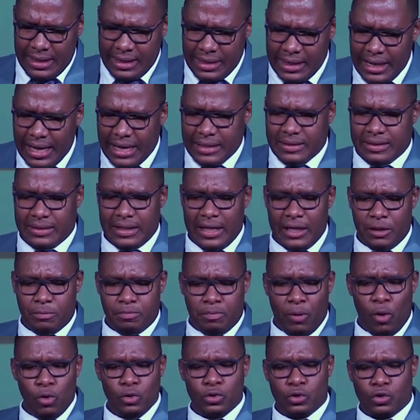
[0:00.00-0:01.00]
Yes,
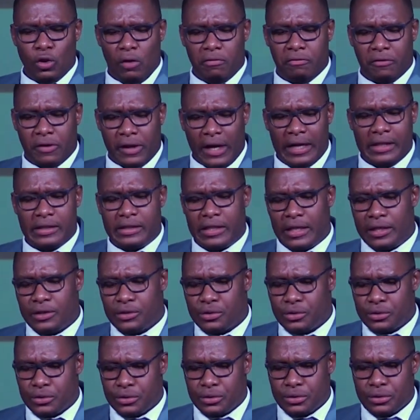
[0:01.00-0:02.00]
it boasts of great
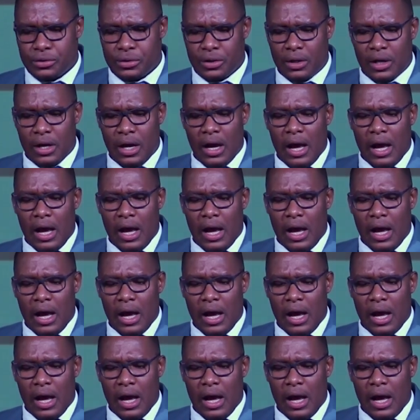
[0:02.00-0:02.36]
things.